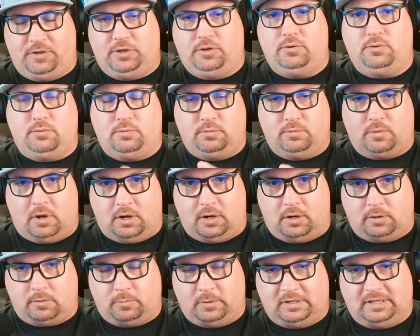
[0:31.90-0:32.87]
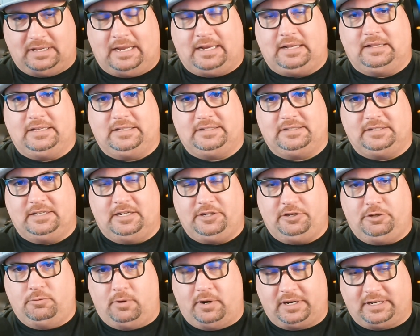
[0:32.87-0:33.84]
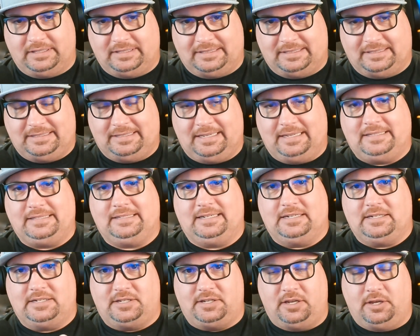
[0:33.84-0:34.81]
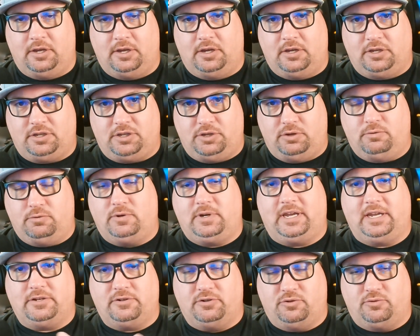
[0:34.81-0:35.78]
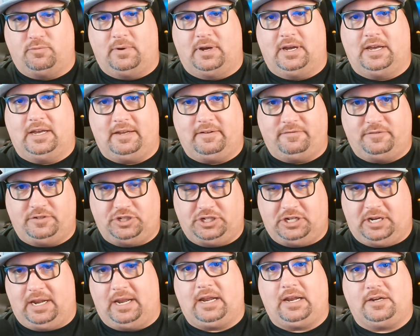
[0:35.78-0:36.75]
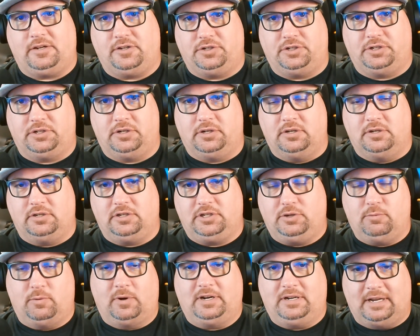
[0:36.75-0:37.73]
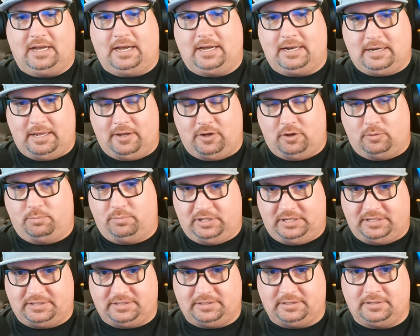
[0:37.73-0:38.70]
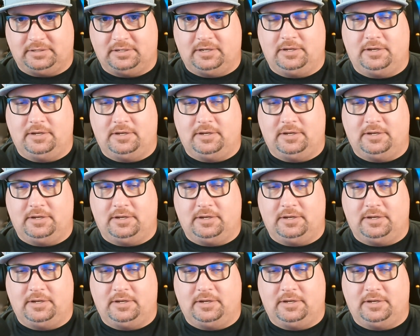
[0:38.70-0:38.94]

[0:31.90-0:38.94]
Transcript: you are relentless and you are consistent, you can drive change. You are not helpless.